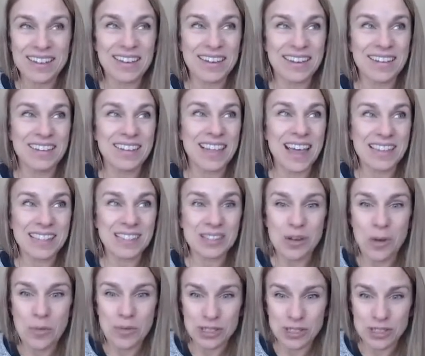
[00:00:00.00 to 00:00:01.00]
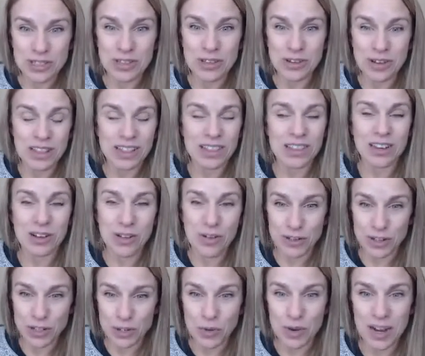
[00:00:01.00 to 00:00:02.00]
That's almost a little over
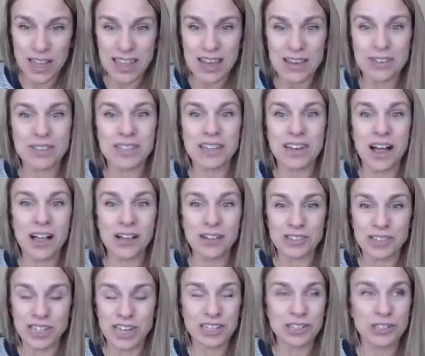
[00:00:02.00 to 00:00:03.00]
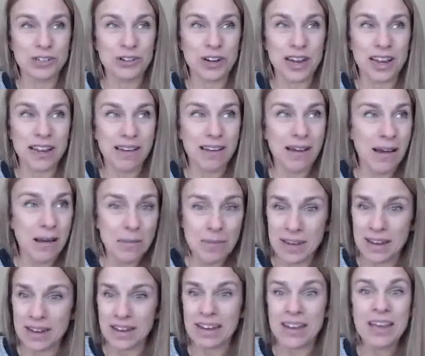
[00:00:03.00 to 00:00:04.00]
$20,000 in extra income,
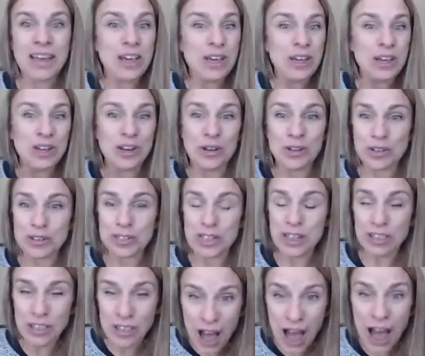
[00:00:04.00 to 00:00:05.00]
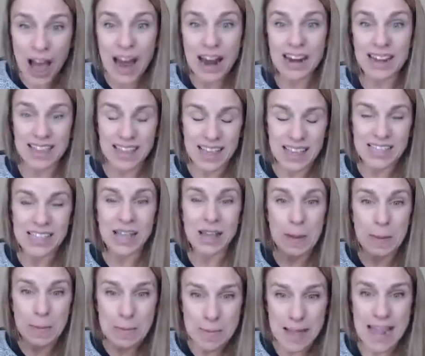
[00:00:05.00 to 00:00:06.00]
and there's a lot of things that
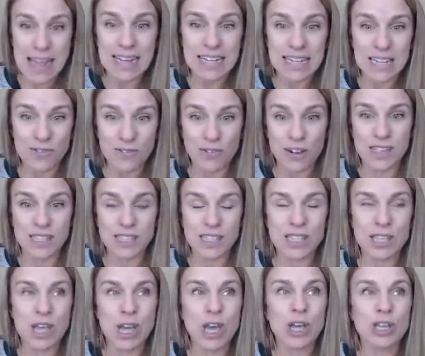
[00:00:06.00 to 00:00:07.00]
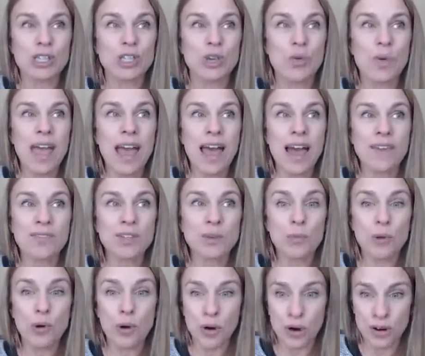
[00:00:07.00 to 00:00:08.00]
can make a difference. So we have to
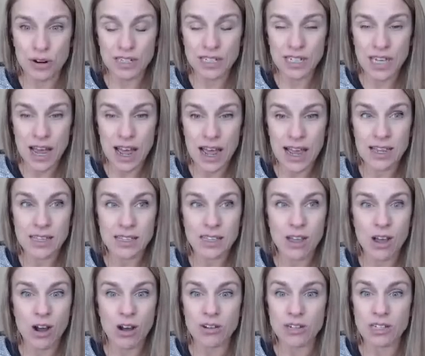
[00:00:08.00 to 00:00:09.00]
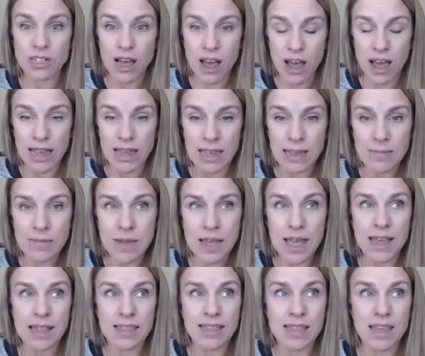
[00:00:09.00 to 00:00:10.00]
prioritize our time
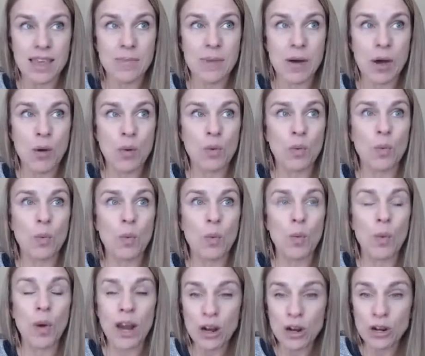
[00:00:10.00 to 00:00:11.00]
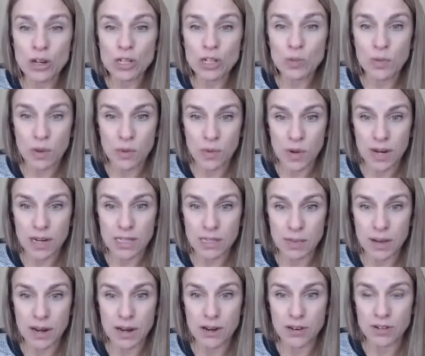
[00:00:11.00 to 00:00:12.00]
and think about where do we want to
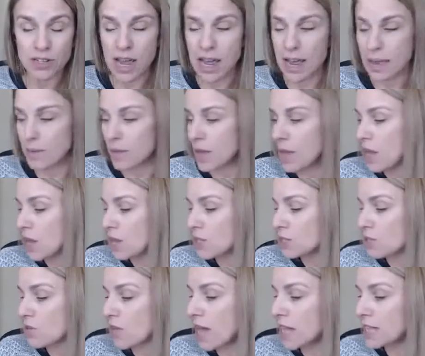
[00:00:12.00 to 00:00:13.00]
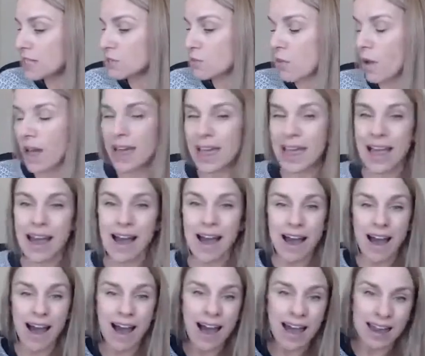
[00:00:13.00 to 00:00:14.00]
spend our time. So that's why
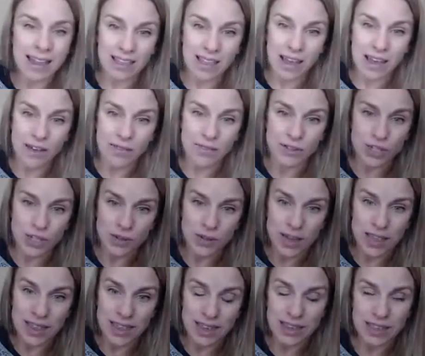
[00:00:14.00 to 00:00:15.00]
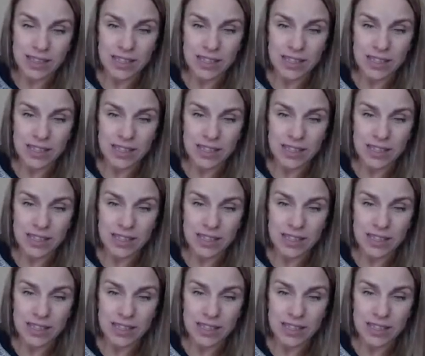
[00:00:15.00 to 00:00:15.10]
I love doing this.